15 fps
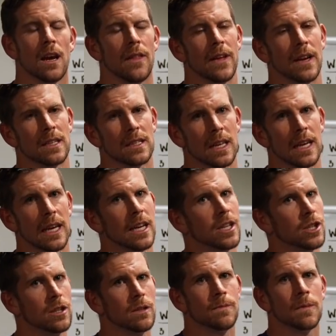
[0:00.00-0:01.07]
and then it's gonna
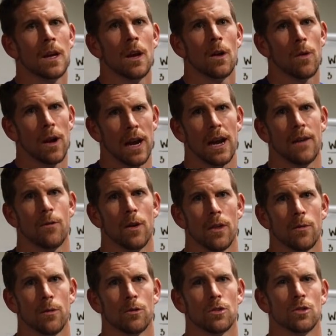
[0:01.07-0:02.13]
hit you right halfway through.